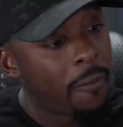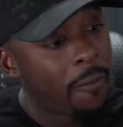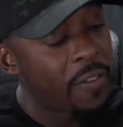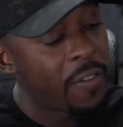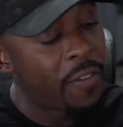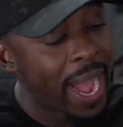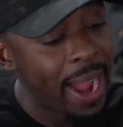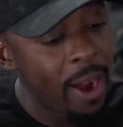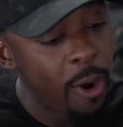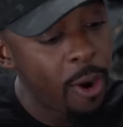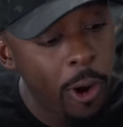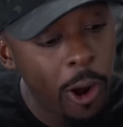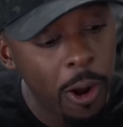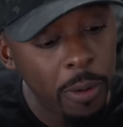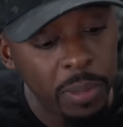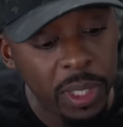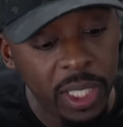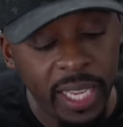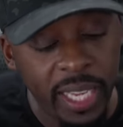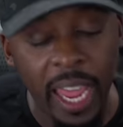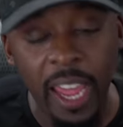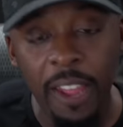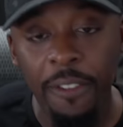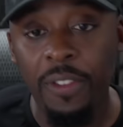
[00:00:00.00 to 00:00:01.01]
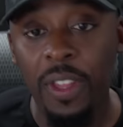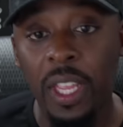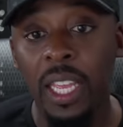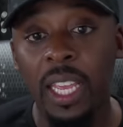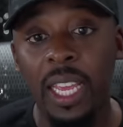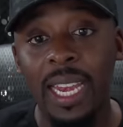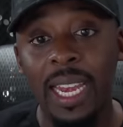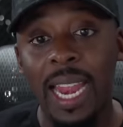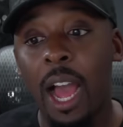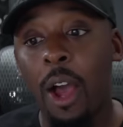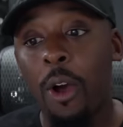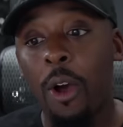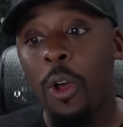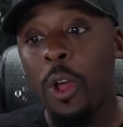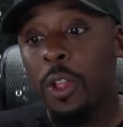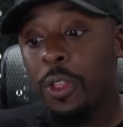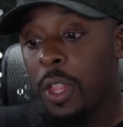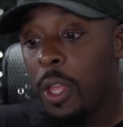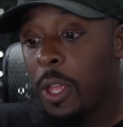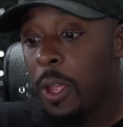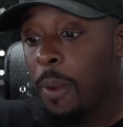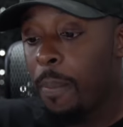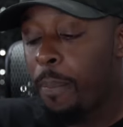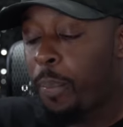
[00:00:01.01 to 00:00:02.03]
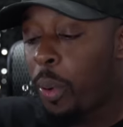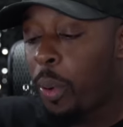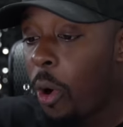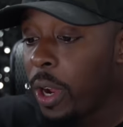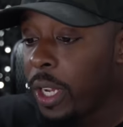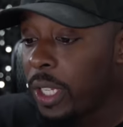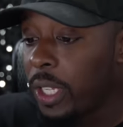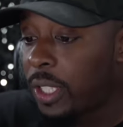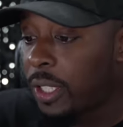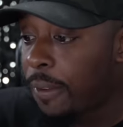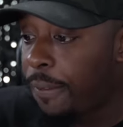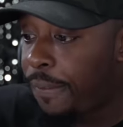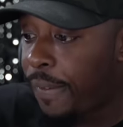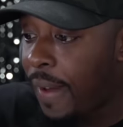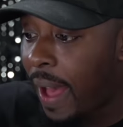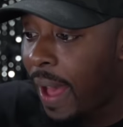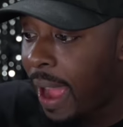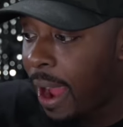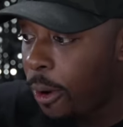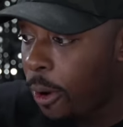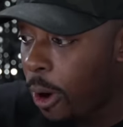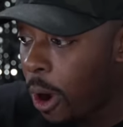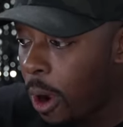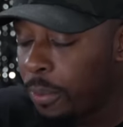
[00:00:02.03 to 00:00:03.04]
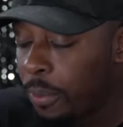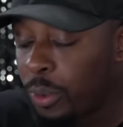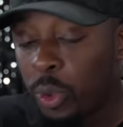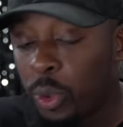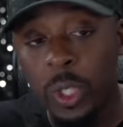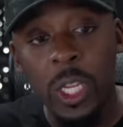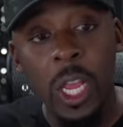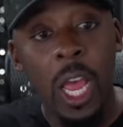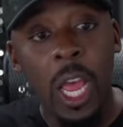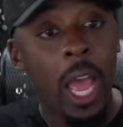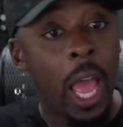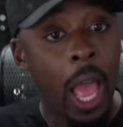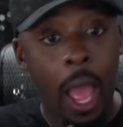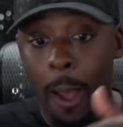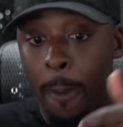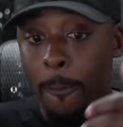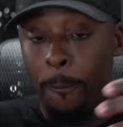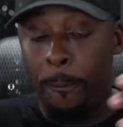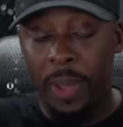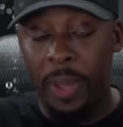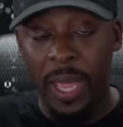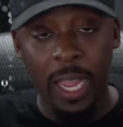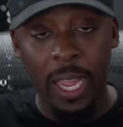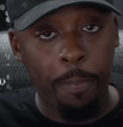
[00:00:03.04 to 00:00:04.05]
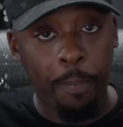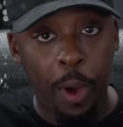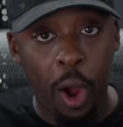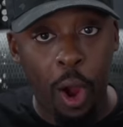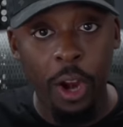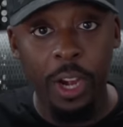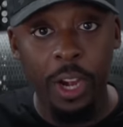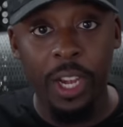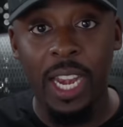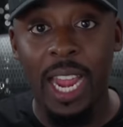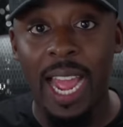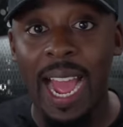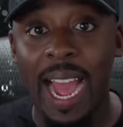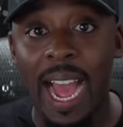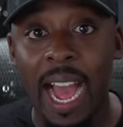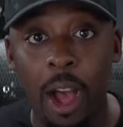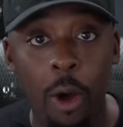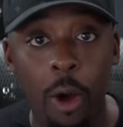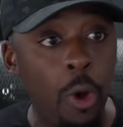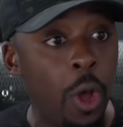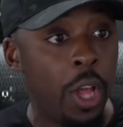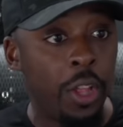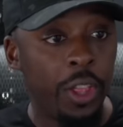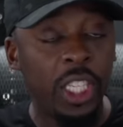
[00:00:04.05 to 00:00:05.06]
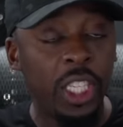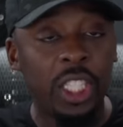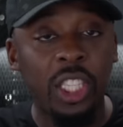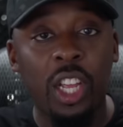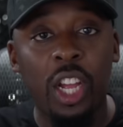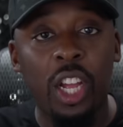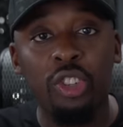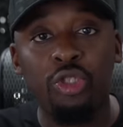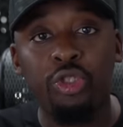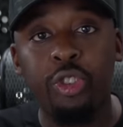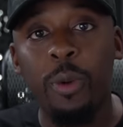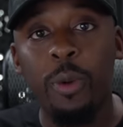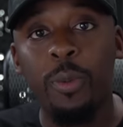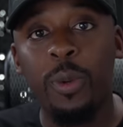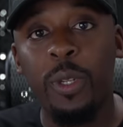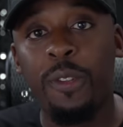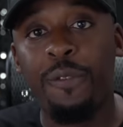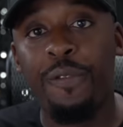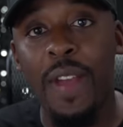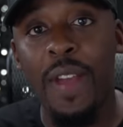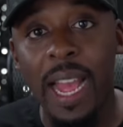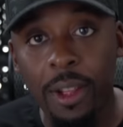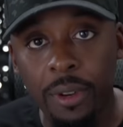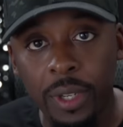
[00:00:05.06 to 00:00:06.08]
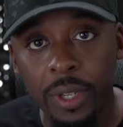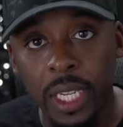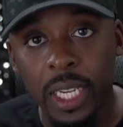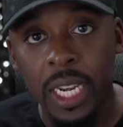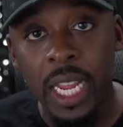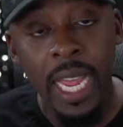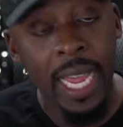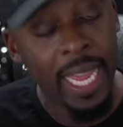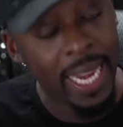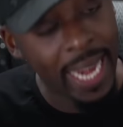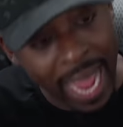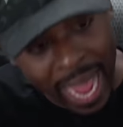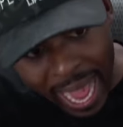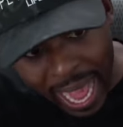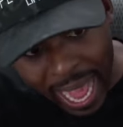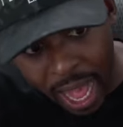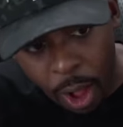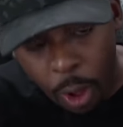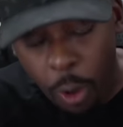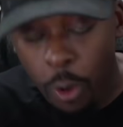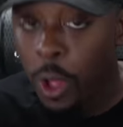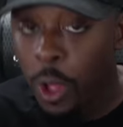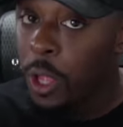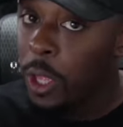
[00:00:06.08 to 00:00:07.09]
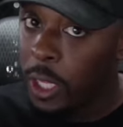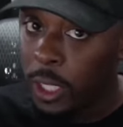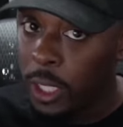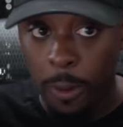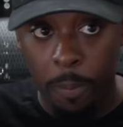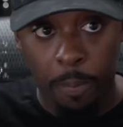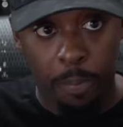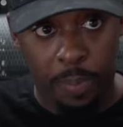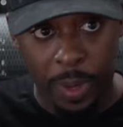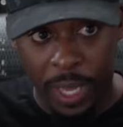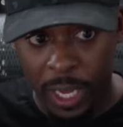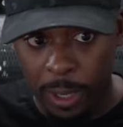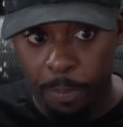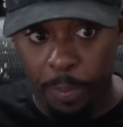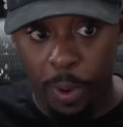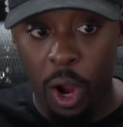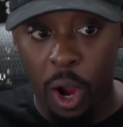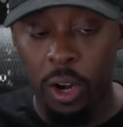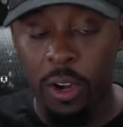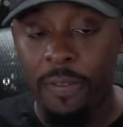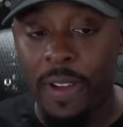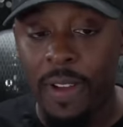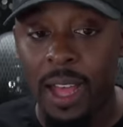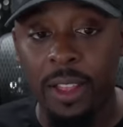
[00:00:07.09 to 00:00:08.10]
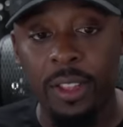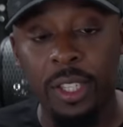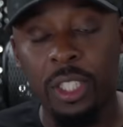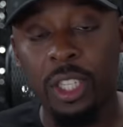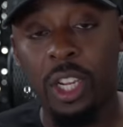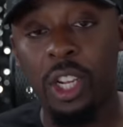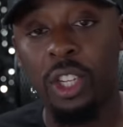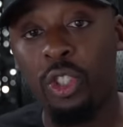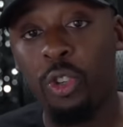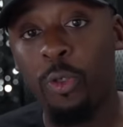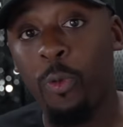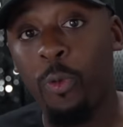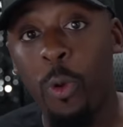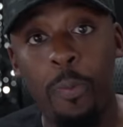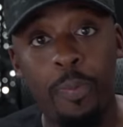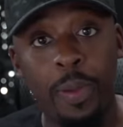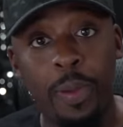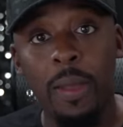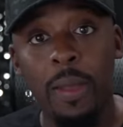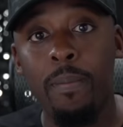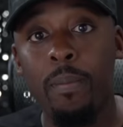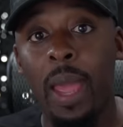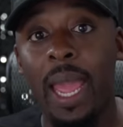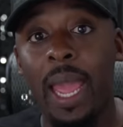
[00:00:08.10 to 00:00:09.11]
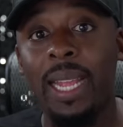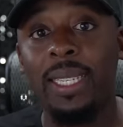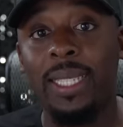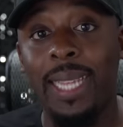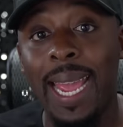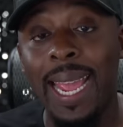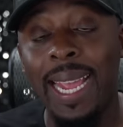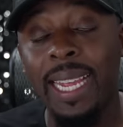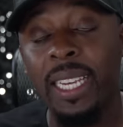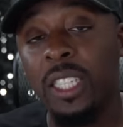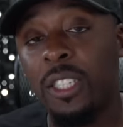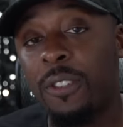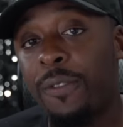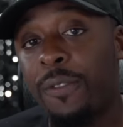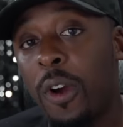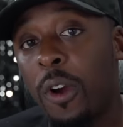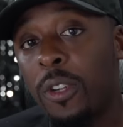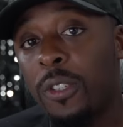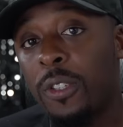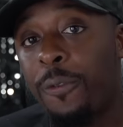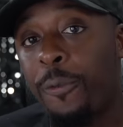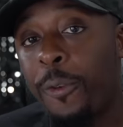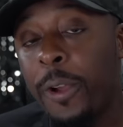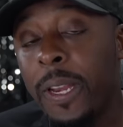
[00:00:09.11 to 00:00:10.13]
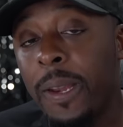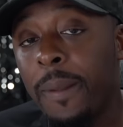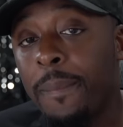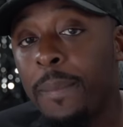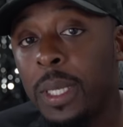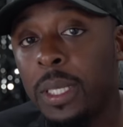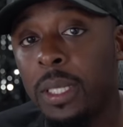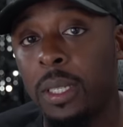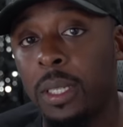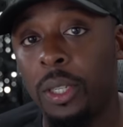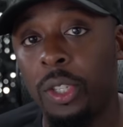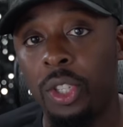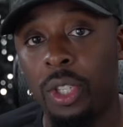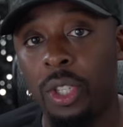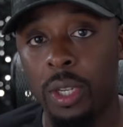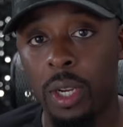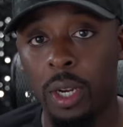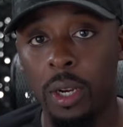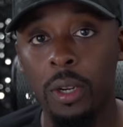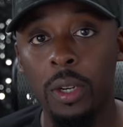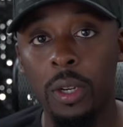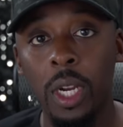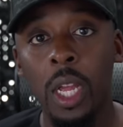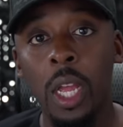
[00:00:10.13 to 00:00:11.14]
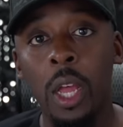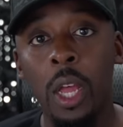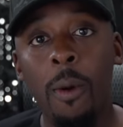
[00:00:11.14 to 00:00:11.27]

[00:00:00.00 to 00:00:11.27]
firearm safety and how the importance of firearms was a big part in how this country was founded and how it's a big part of how this country will be maintained as far as freedom is concerned.